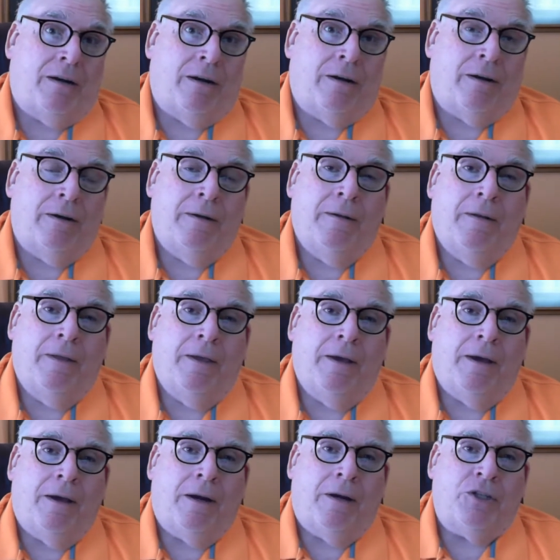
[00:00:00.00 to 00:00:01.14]
our
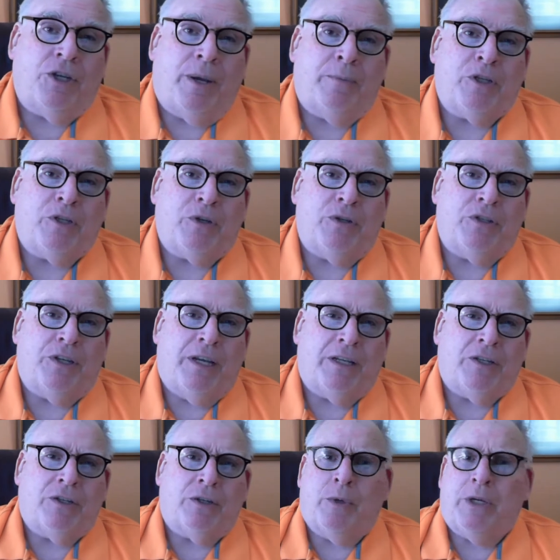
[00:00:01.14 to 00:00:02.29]
GemaCert tester.